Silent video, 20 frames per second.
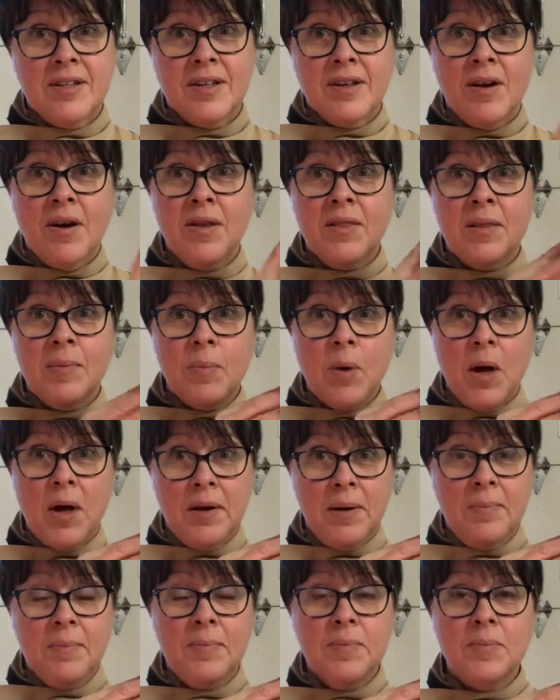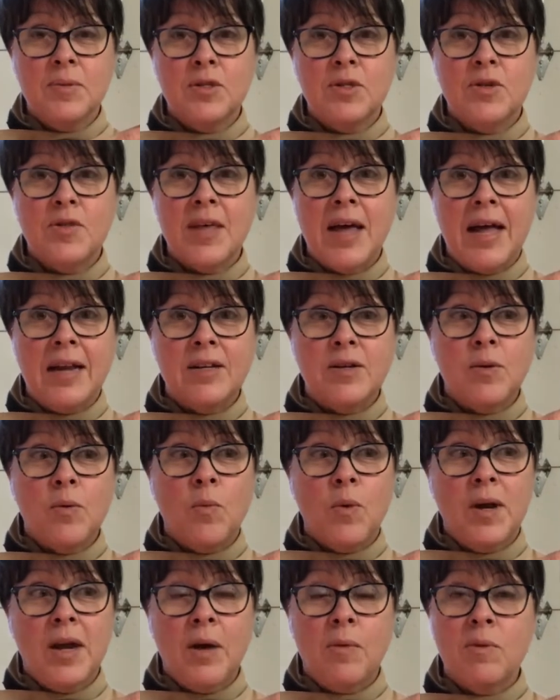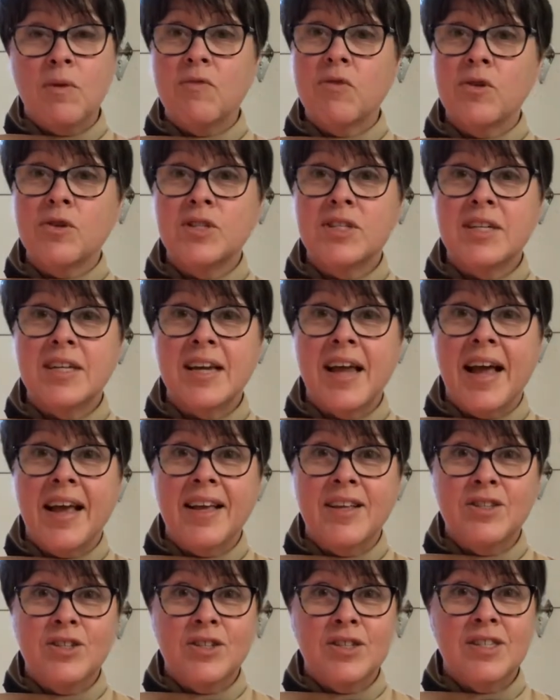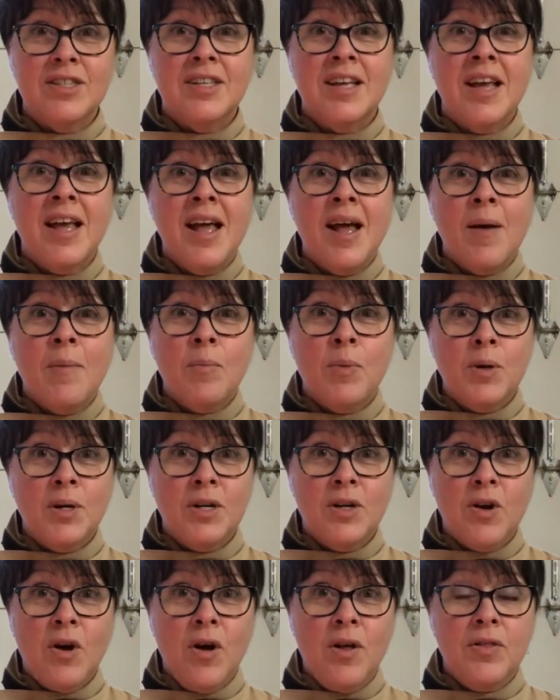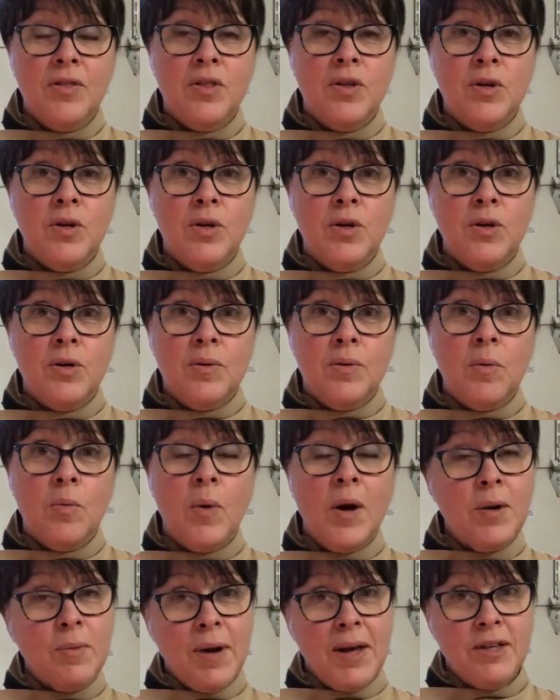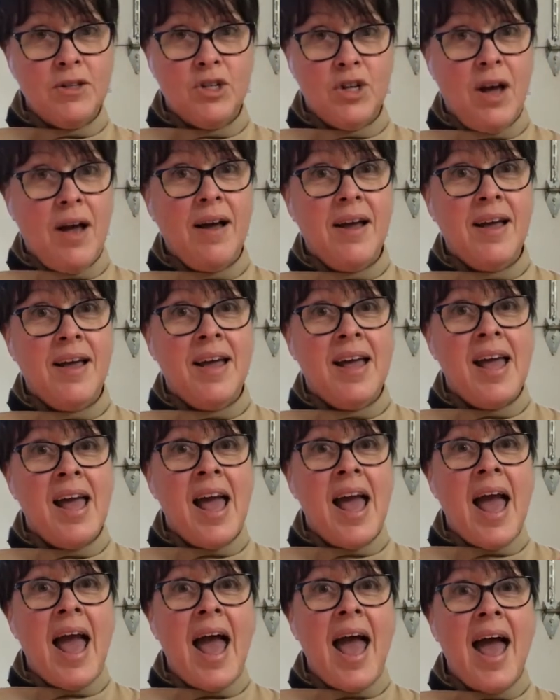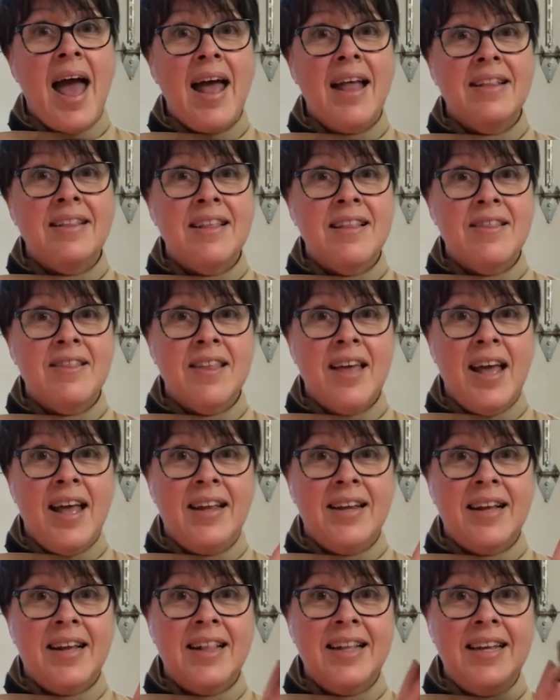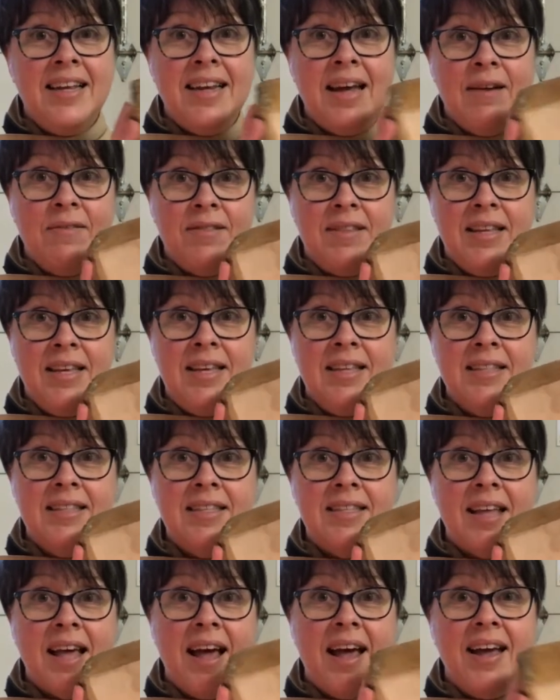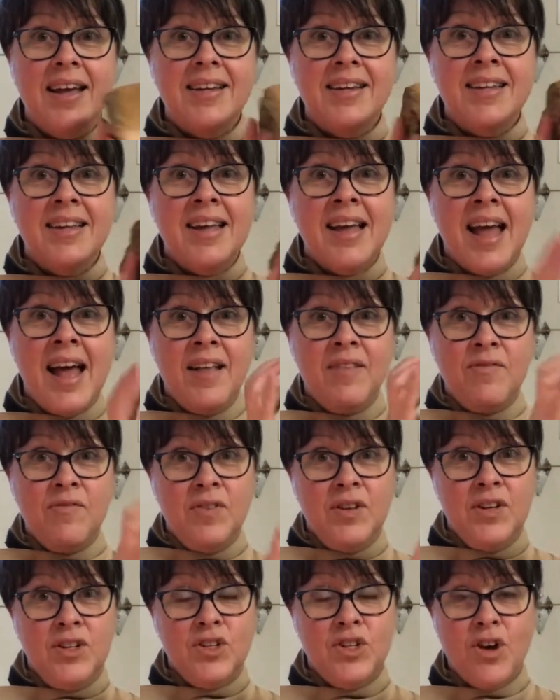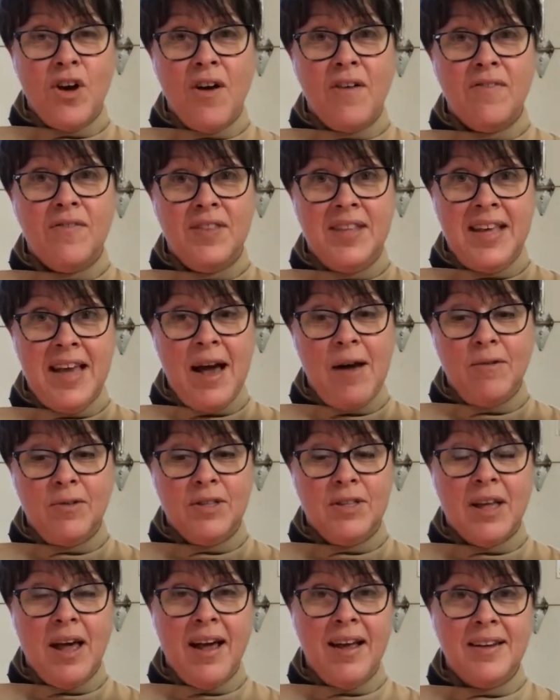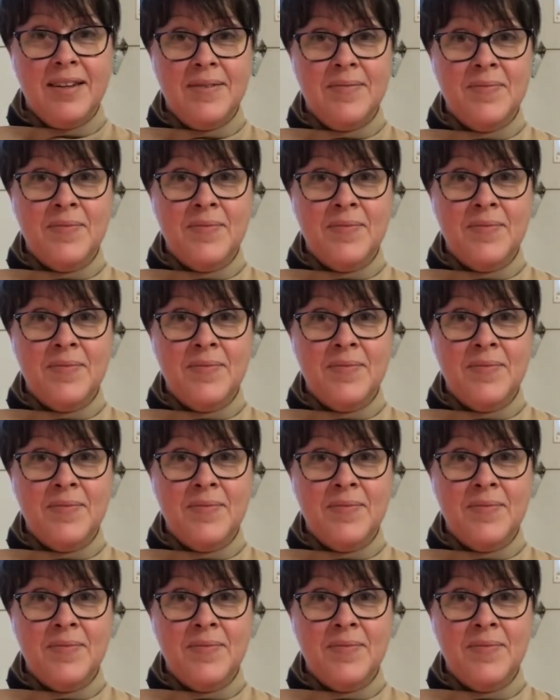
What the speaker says: on the bottom so that when I reverse it, I can just put it on the one-way chuck and then clean out the inside and finish off the outside.